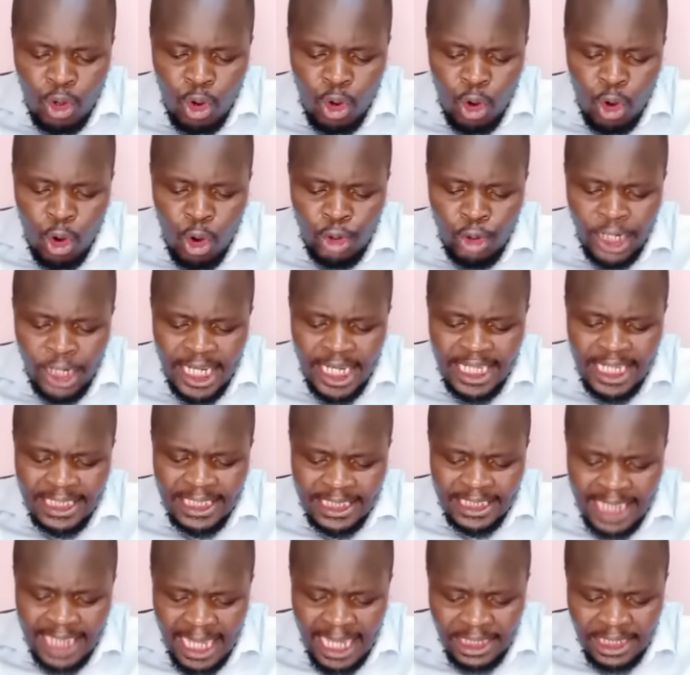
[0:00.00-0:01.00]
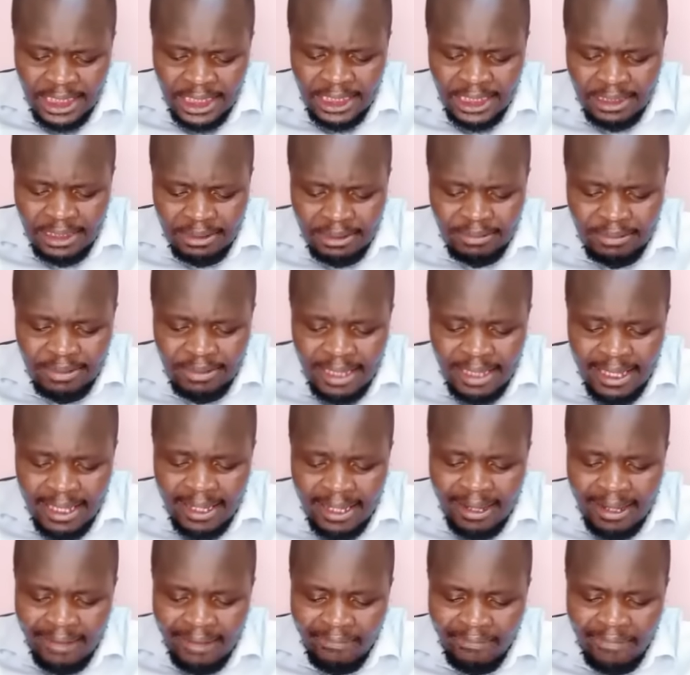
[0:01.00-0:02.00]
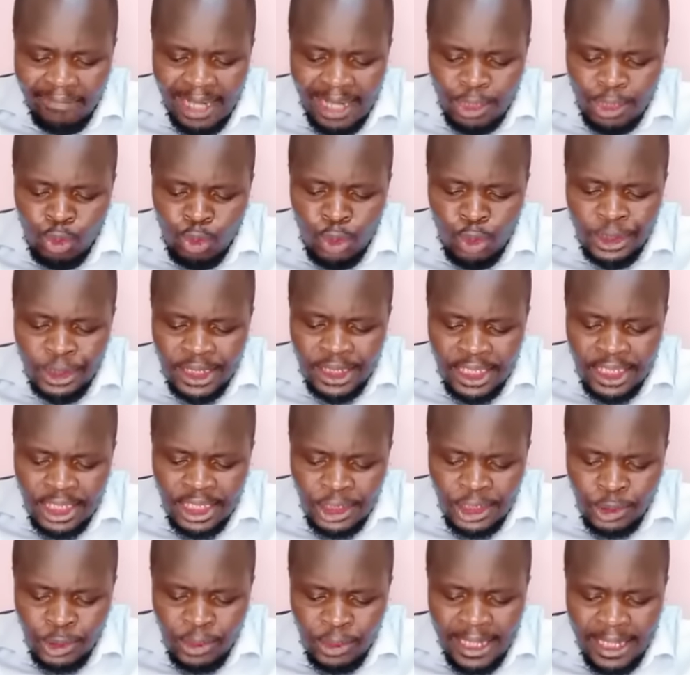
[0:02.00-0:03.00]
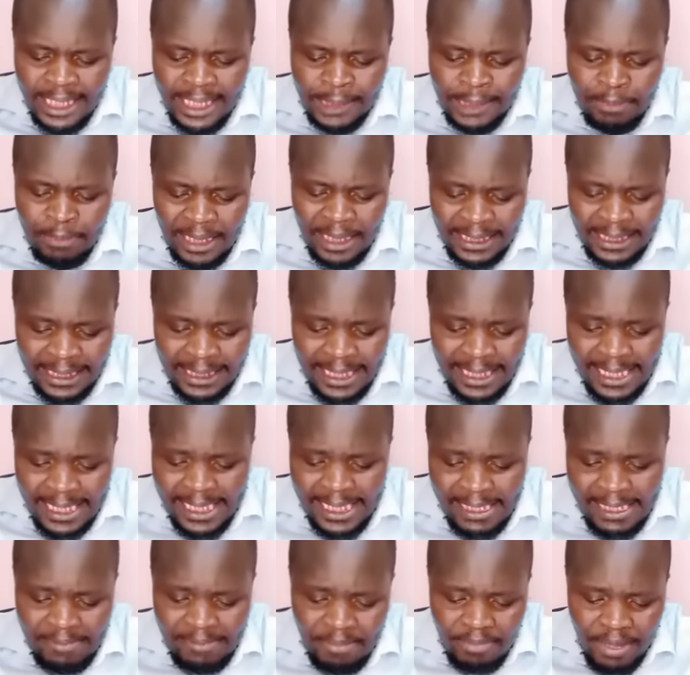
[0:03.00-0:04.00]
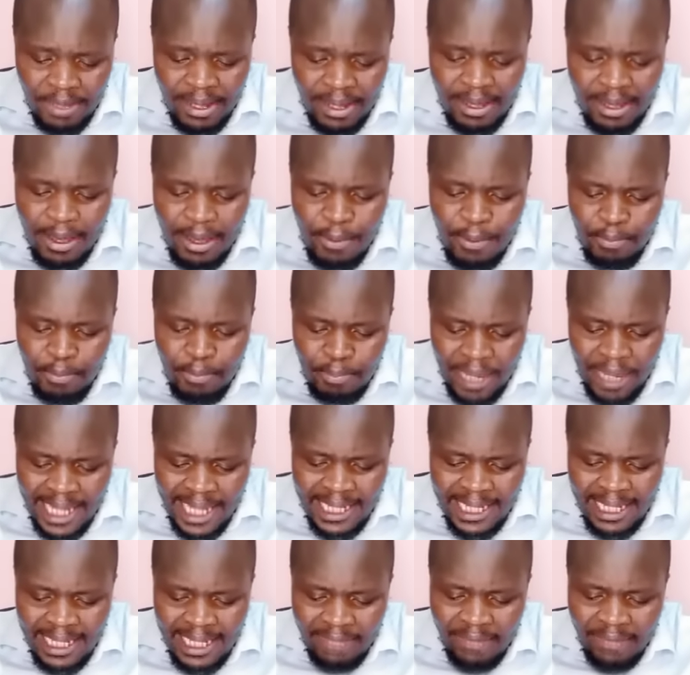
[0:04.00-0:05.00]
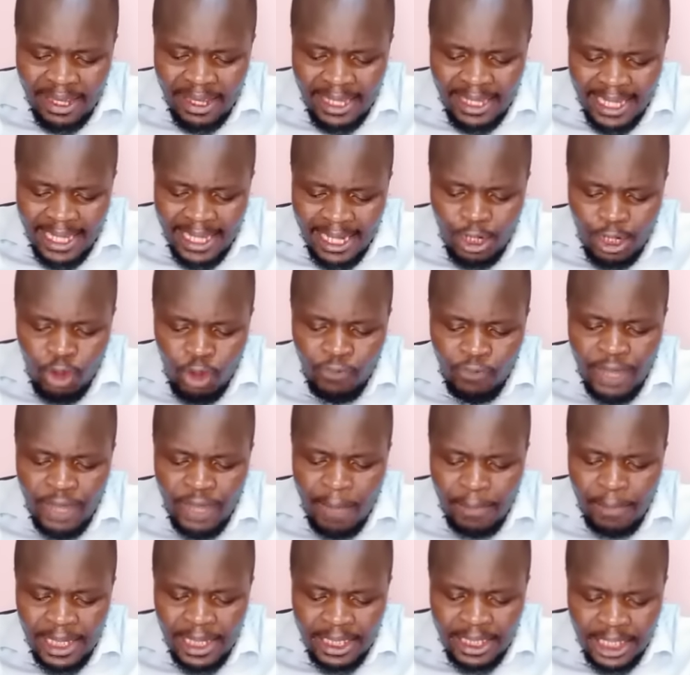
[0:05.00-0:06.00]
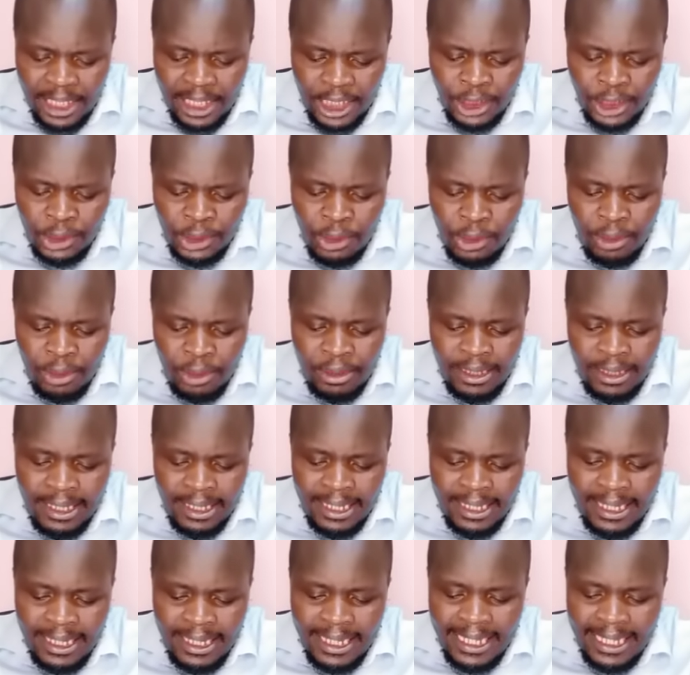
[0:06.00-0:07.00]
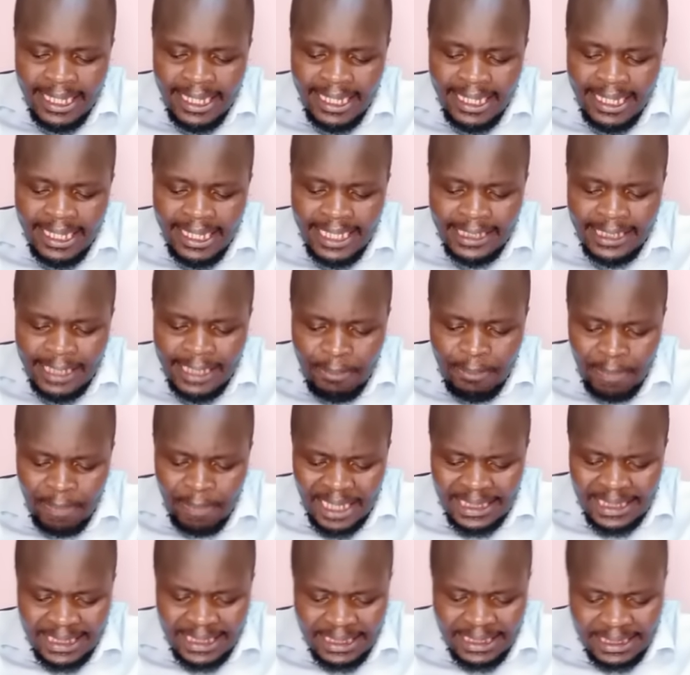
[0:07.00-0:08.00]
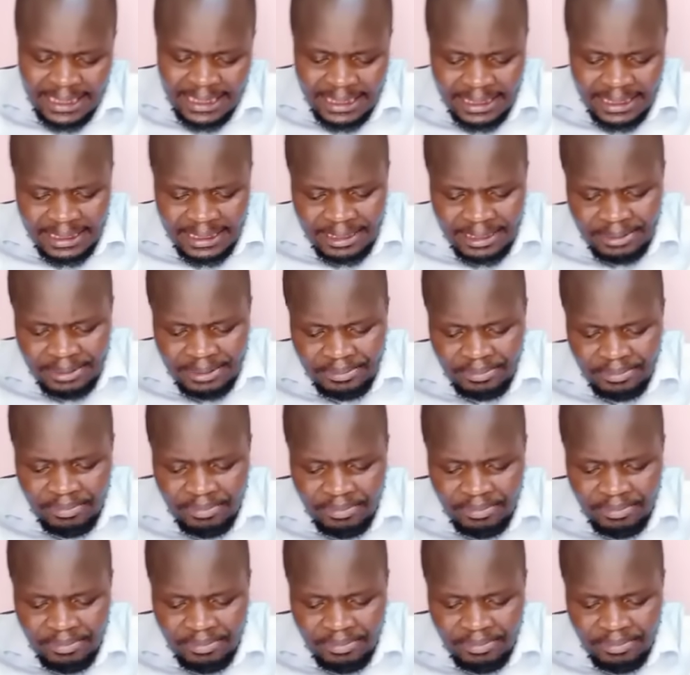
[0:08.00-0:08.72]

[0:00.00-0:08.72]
or injunction that was issued ex parte pending the hearing of the application inter partes.